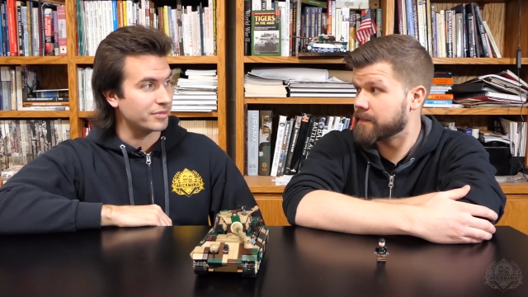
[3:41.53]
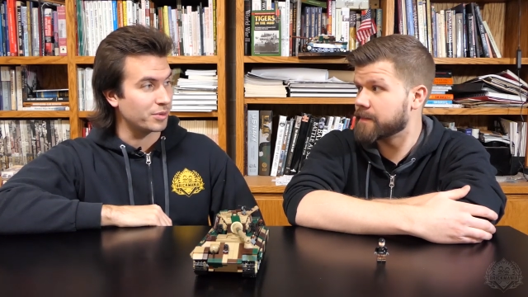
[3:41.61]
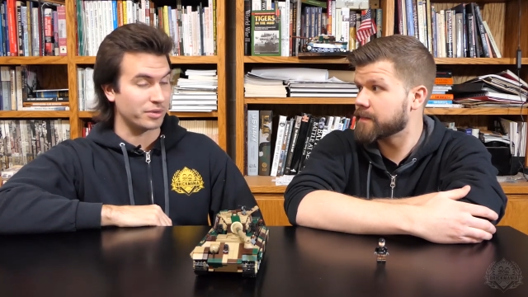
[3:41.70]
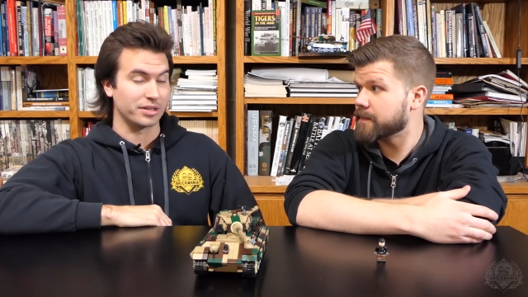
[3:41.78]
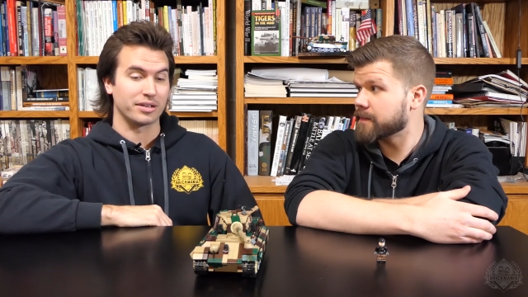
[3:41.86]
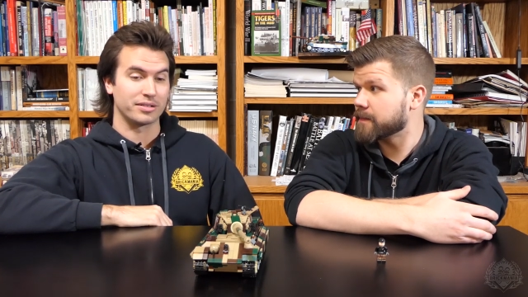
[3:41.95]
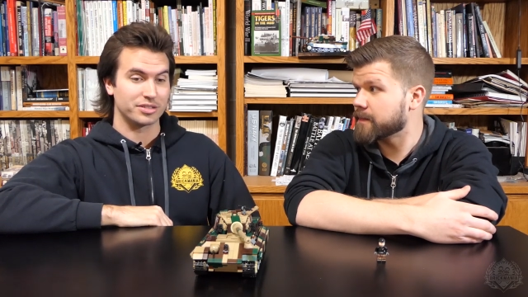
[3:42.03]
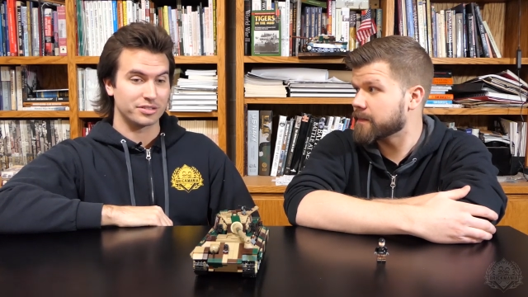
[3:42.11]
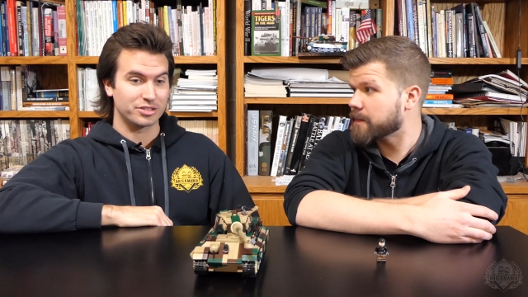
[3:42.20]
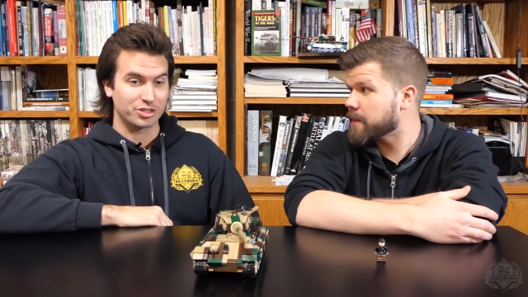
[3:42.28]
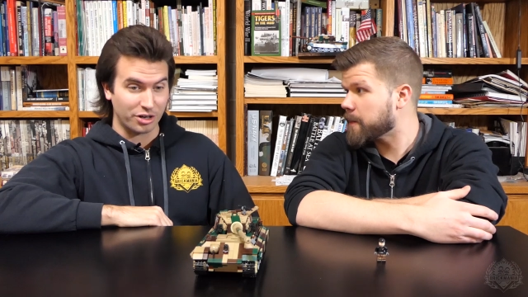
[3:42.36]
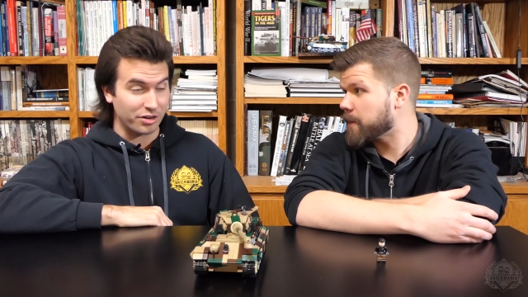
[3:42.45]
Speaker 1: when I
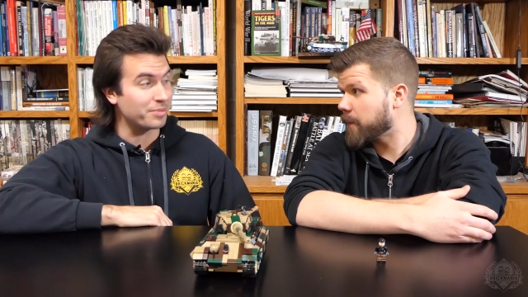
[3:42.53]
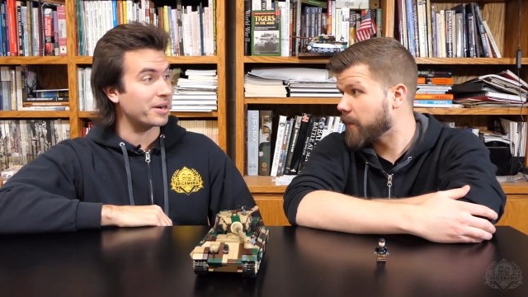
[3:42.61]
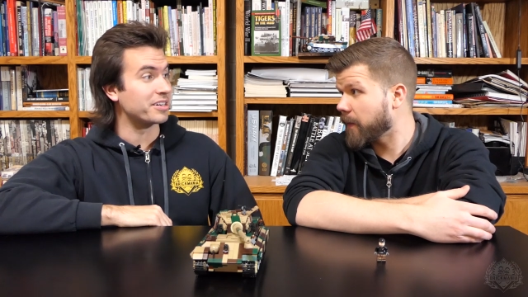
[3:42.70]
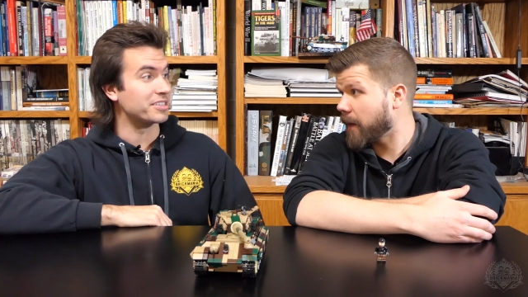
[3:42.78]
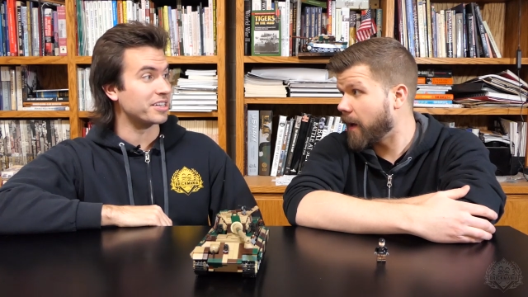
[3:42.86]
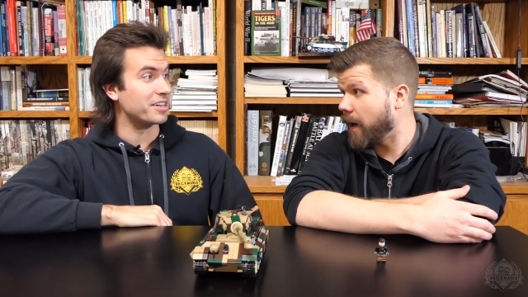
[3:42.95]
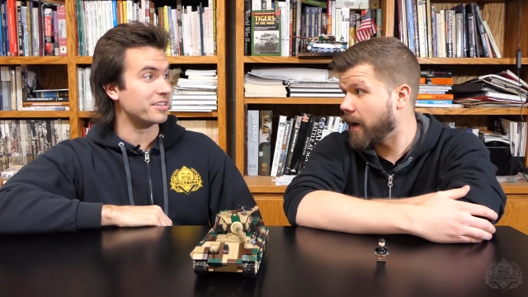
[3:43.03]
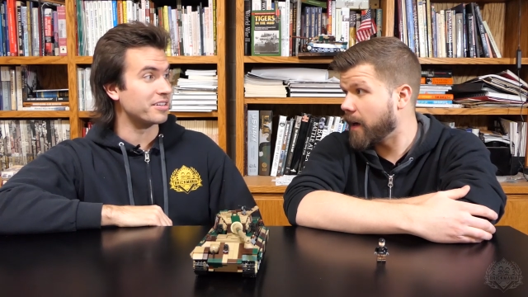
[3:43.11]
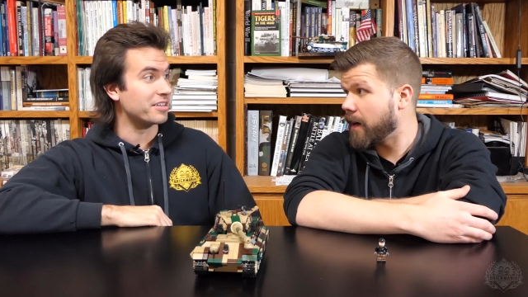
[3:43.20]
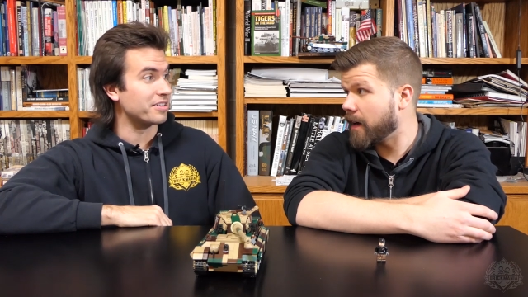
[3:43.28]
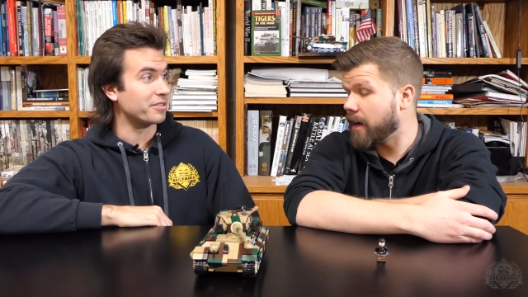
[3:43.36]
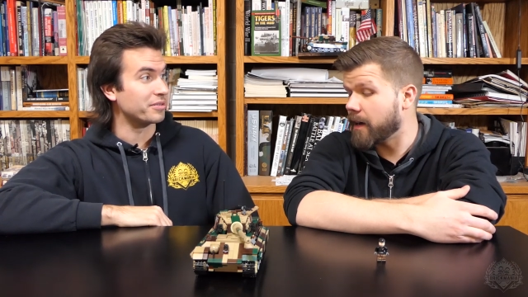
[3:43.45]
started my design, and
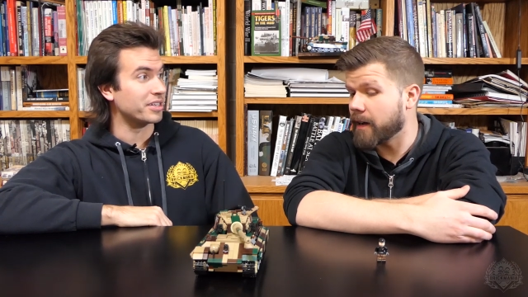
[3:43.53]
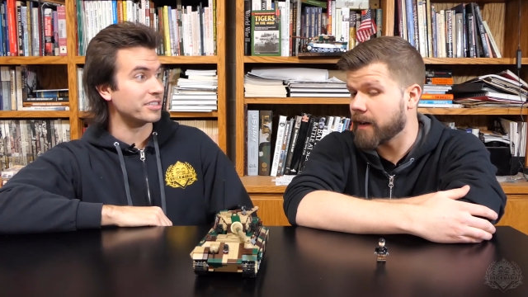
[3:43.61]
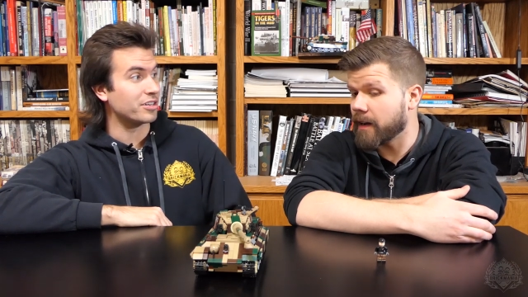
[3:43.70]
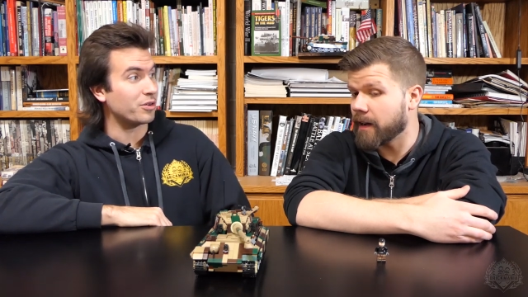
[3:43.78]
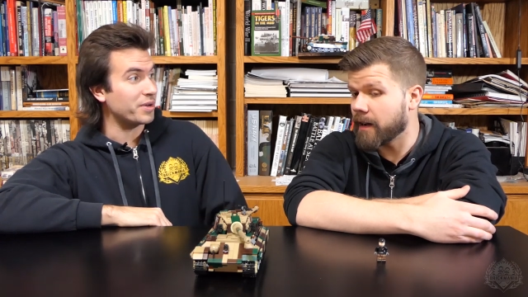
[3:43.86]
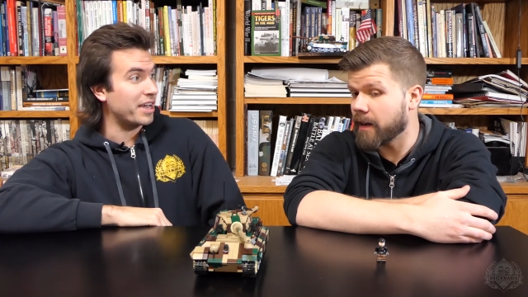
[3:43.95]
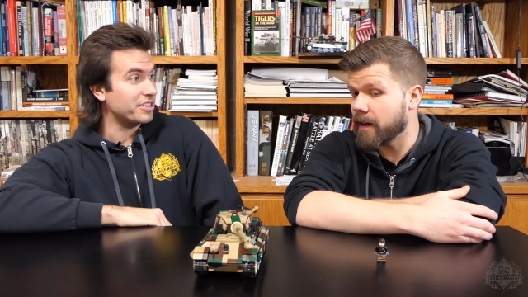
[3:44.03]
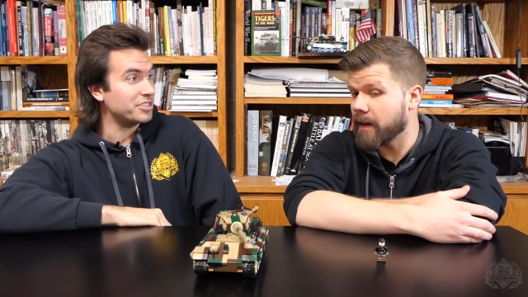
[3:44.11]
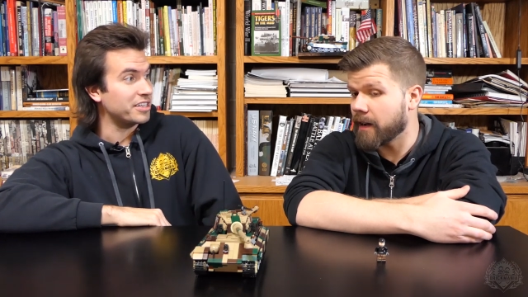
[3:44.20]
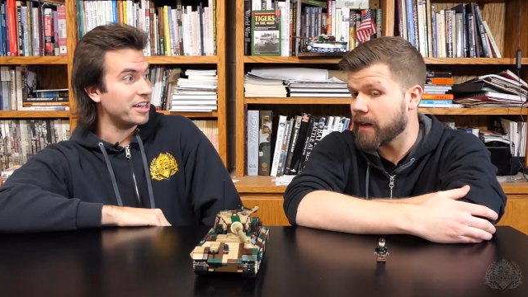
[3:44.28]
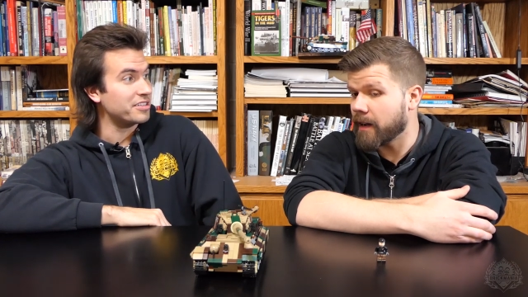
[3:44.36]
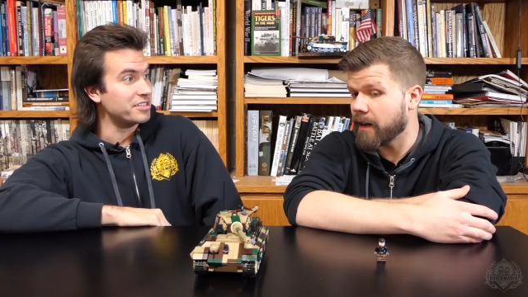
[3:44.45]
then I realized, oh, we
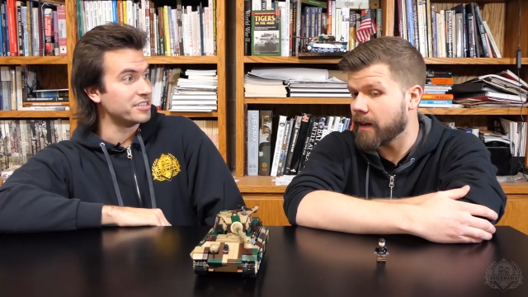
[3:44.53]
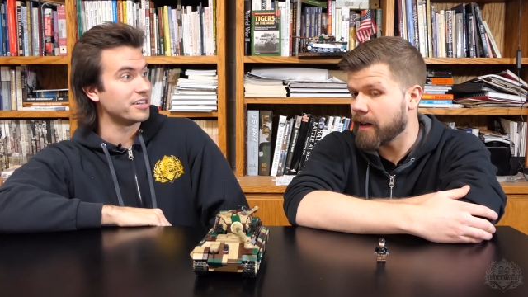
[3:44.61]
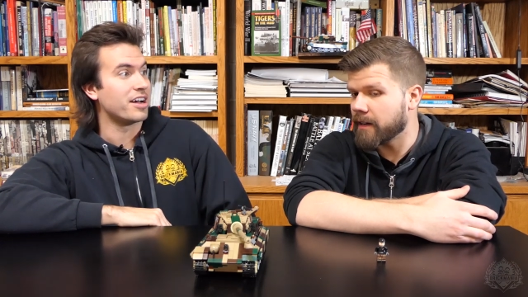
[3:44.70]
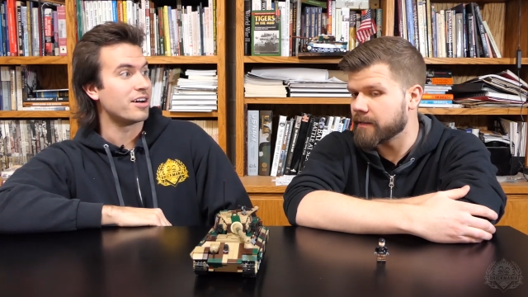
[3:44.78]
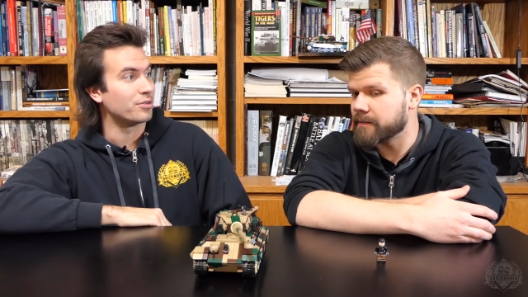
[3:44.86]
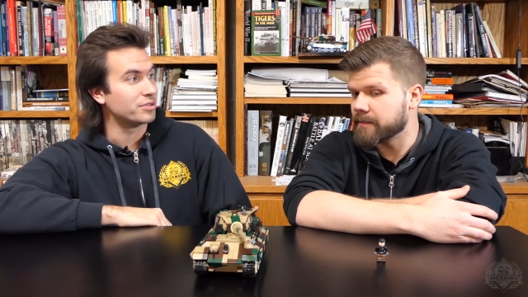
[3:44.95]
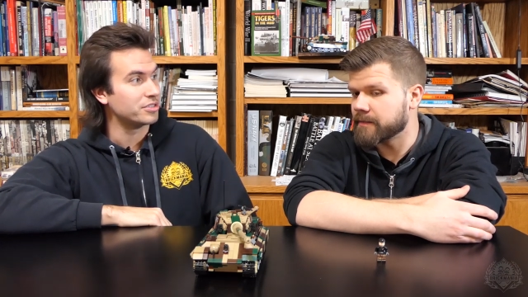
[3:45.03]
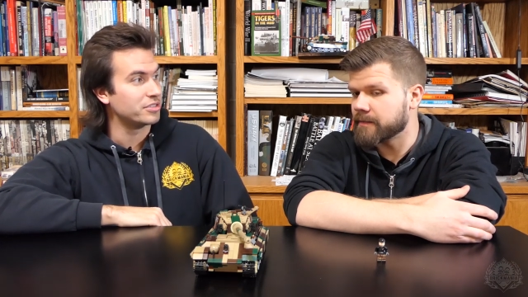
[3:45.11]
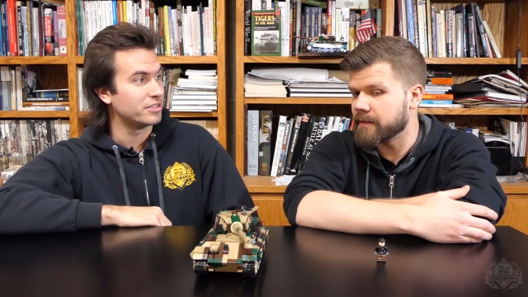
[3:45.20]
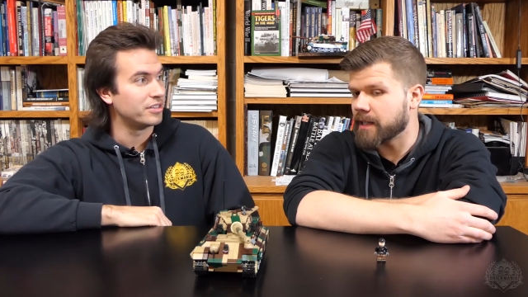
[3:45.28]
actually had these in house.